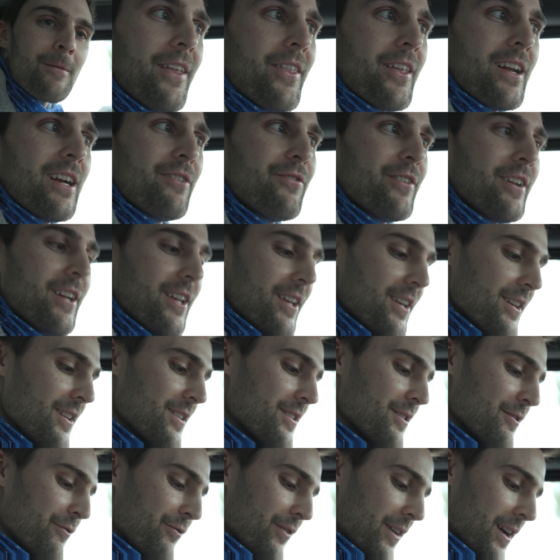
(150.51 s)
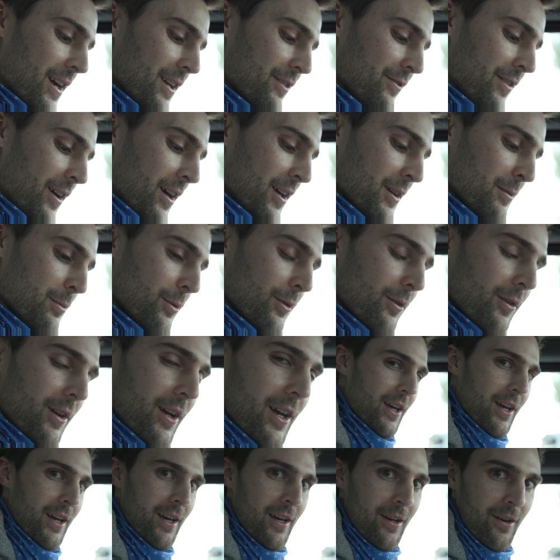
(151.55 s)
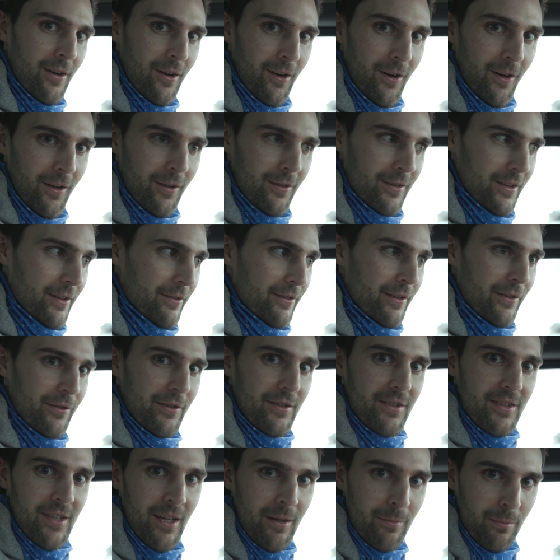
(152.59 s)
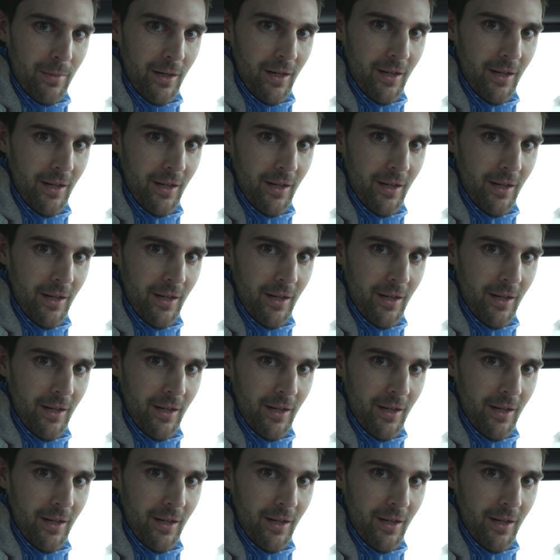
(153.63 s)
And then if it is in fact valuable at all, even if it's 10